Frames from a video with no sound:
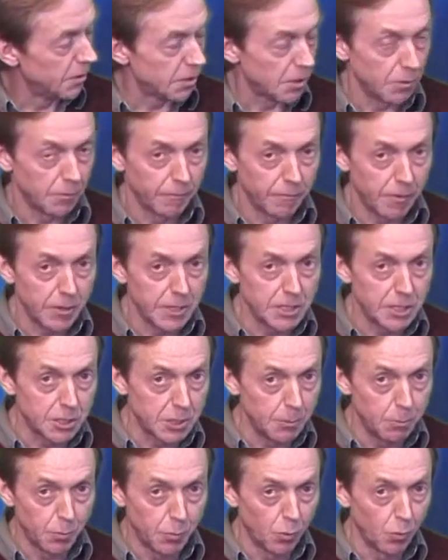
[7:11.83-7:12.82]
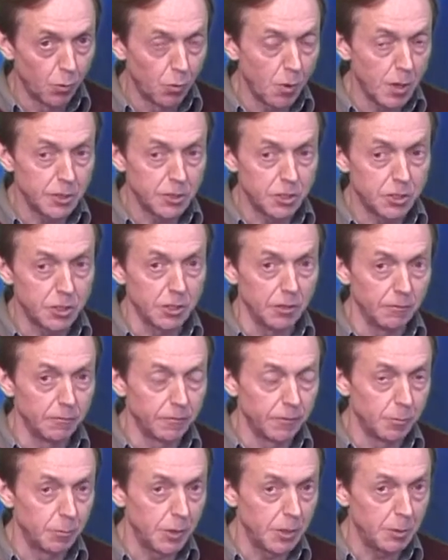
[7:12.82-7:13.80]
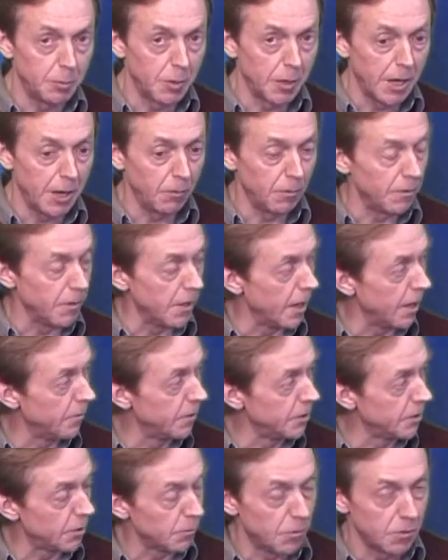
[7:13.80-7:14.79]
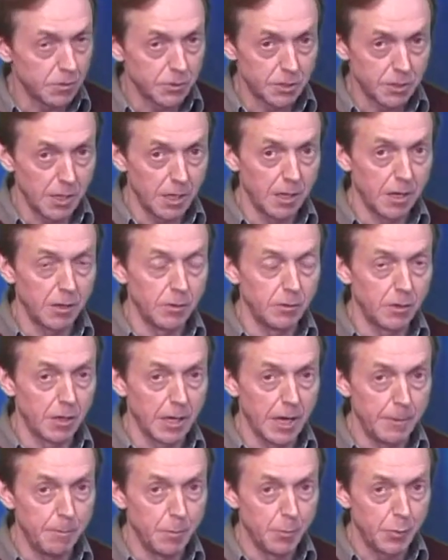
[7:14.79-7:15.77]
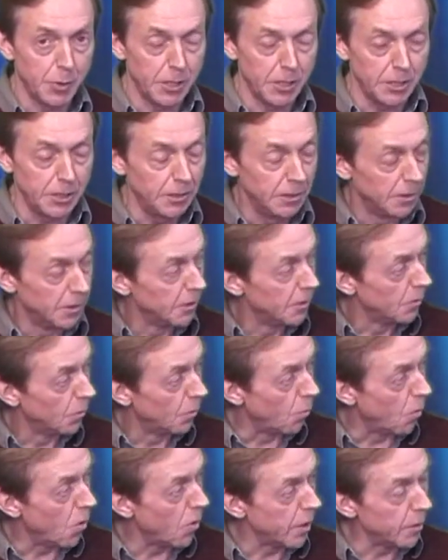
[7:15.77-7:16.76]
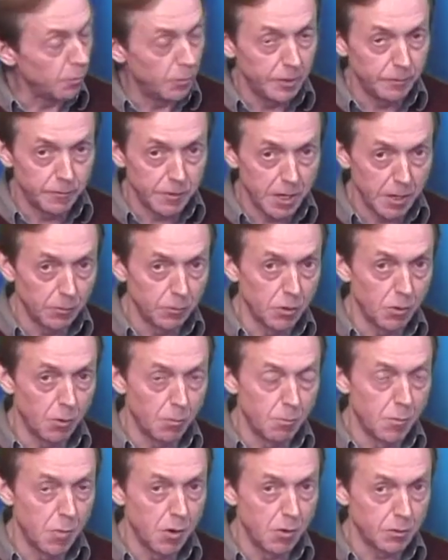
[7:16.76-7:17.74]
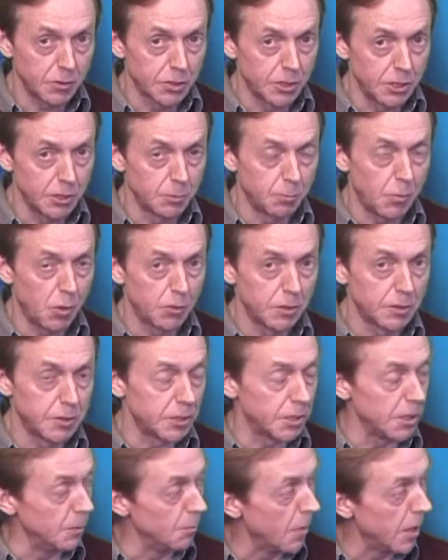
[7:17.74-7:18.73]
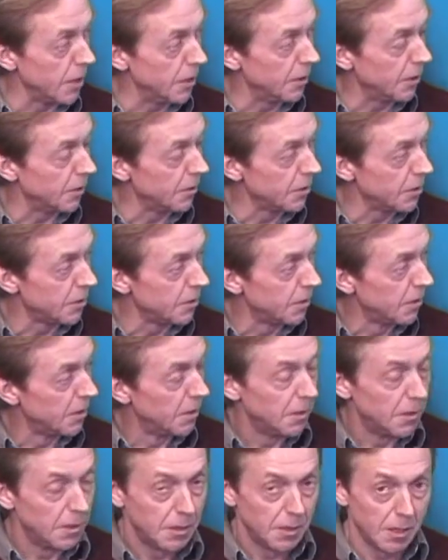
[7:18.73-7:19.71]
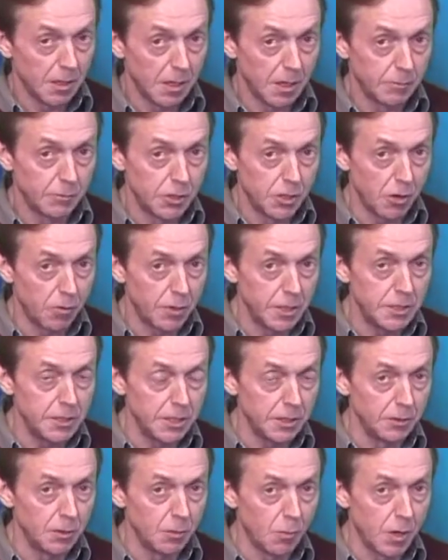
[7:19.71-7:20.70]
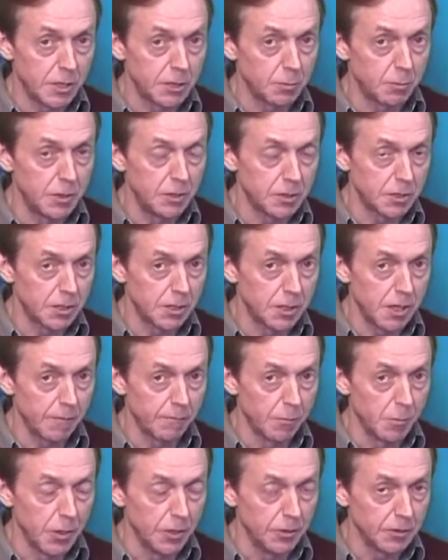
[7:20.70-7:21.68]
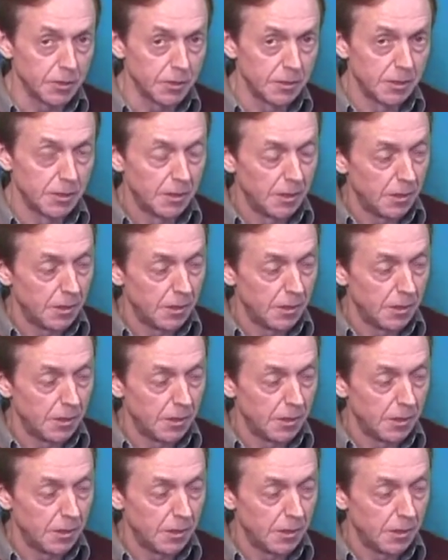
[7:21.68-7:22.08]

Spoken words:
So a very simple question for people out there is to ask their local MP why we've now got Marxist policy makers guiding the Westminster government.